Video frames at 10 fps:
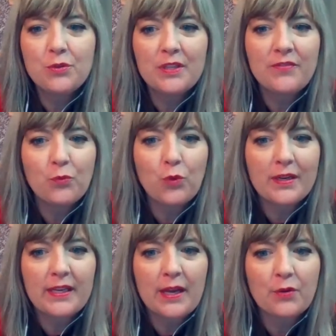who live in
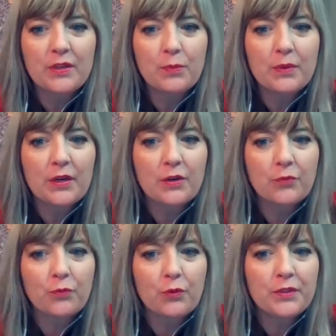one county but are
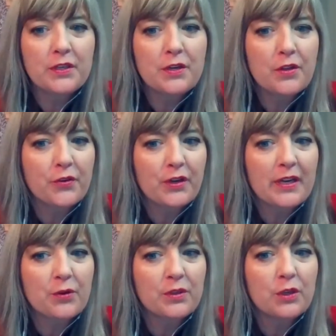enrolled in another
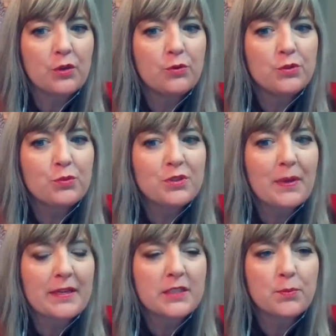county, who's
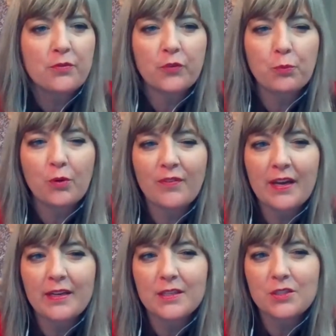responsible for
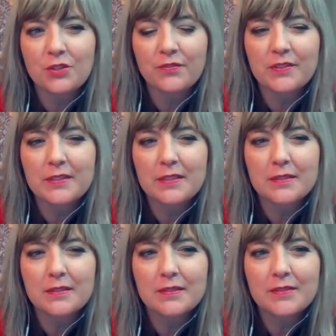providing
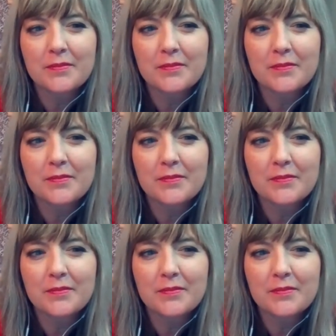services?